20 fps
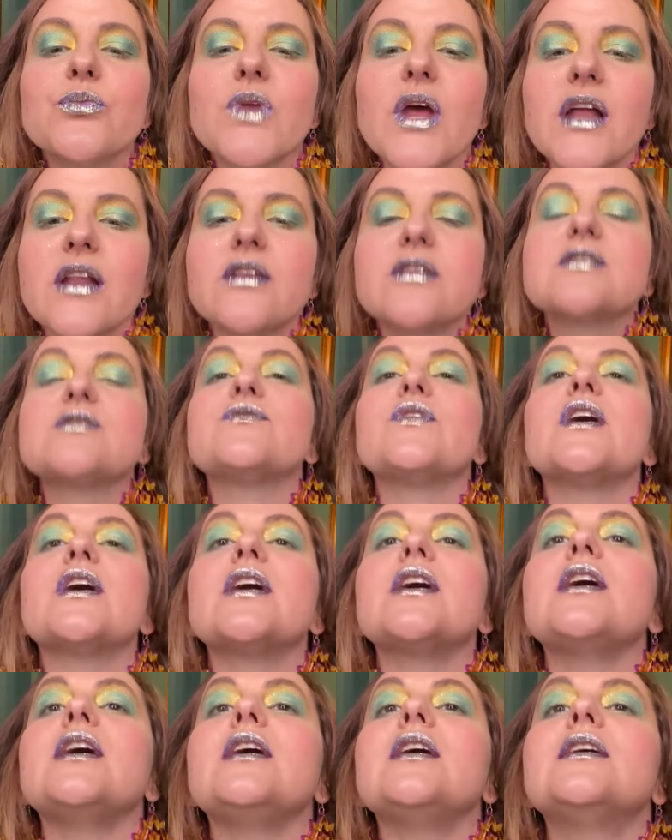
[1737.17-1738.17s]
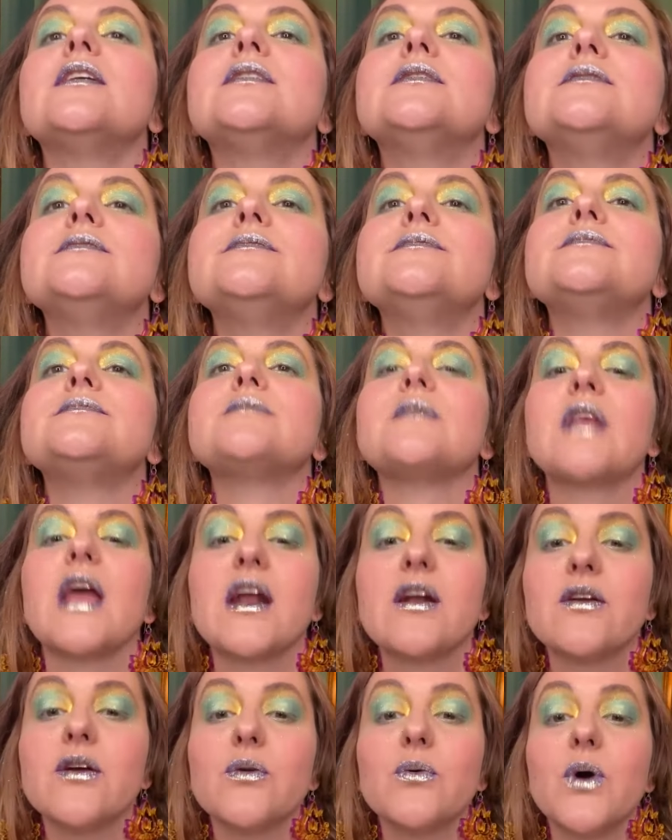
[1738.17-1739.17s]
Yeah, it looks very,
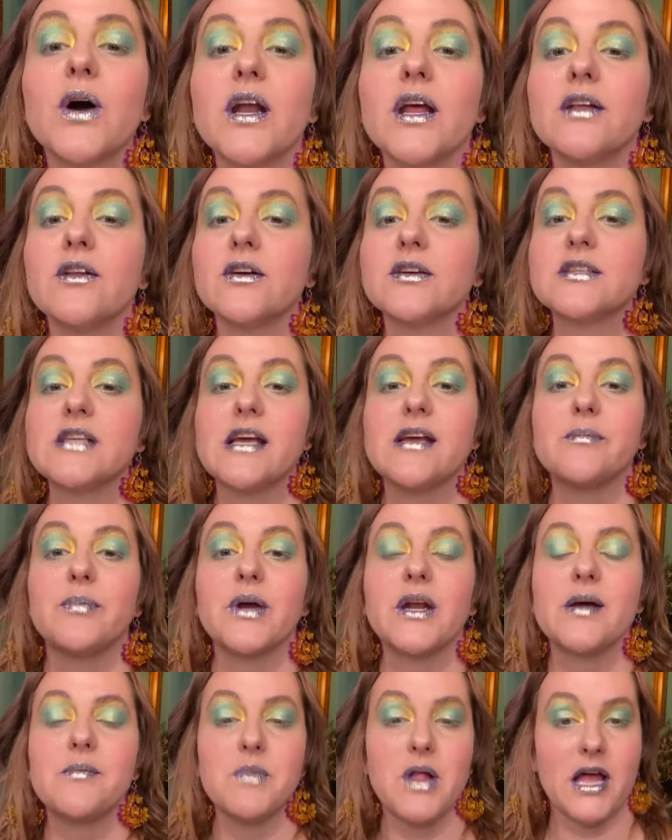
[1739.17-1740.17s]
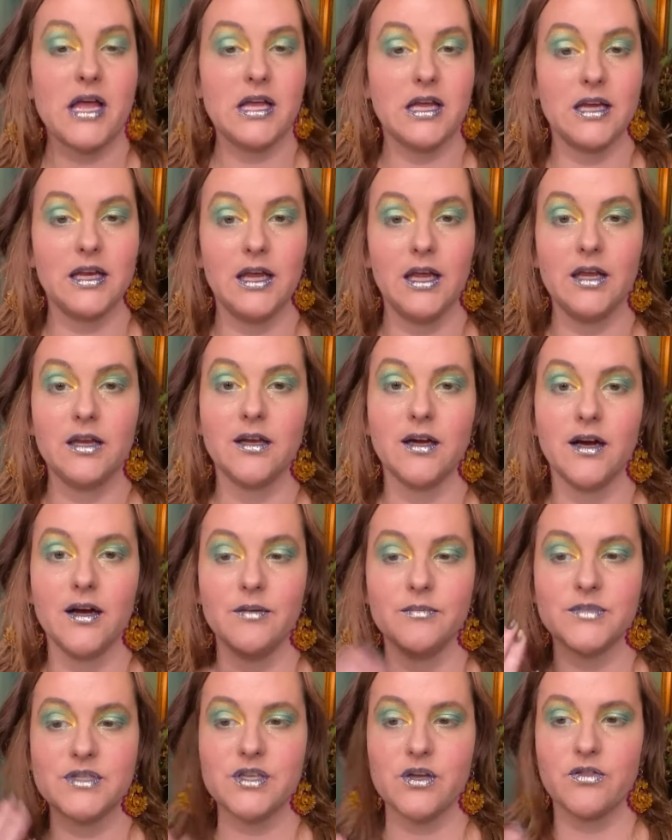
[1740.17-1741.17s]
I don't know what it looks like, but I'm liking it.
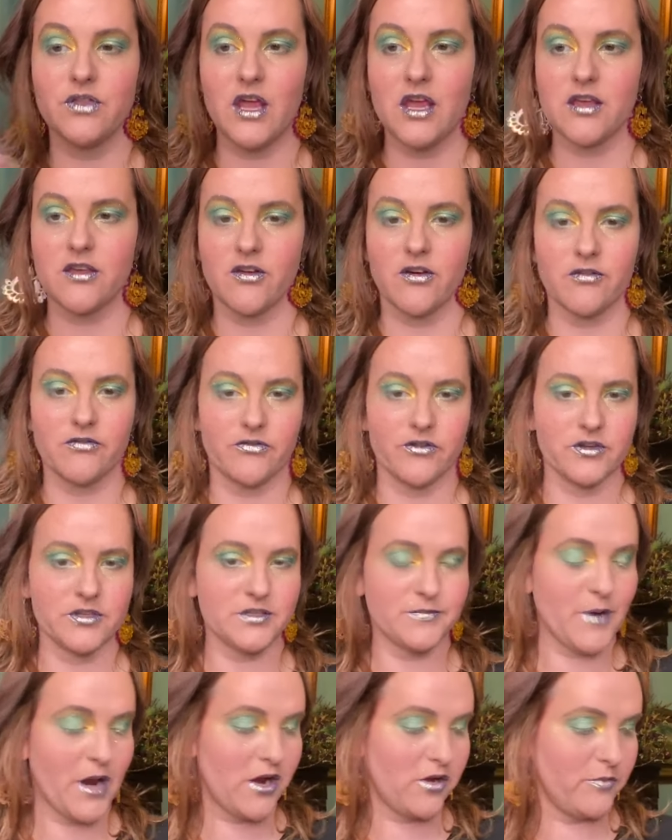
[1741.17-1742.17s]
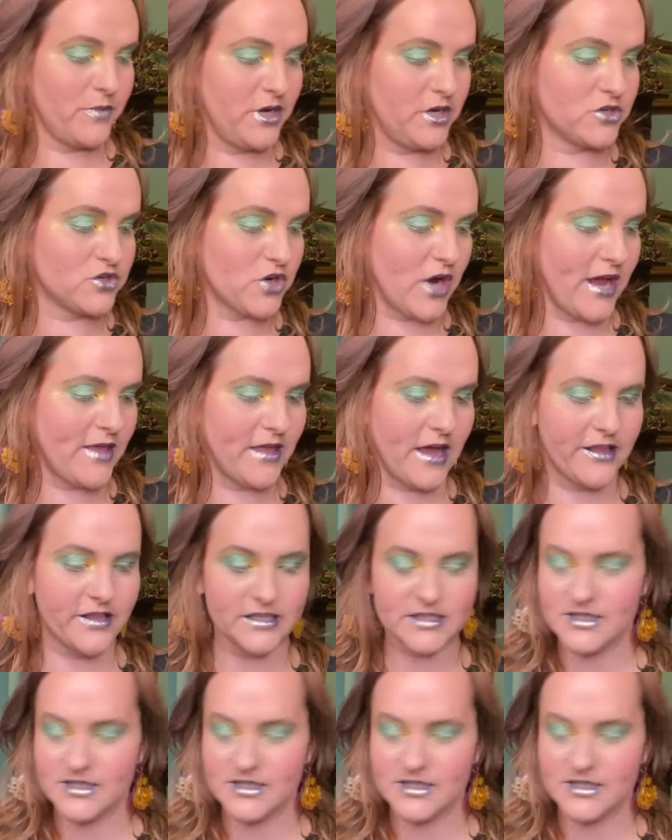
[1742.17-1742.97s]
So thank y'all for inspiring me to try that.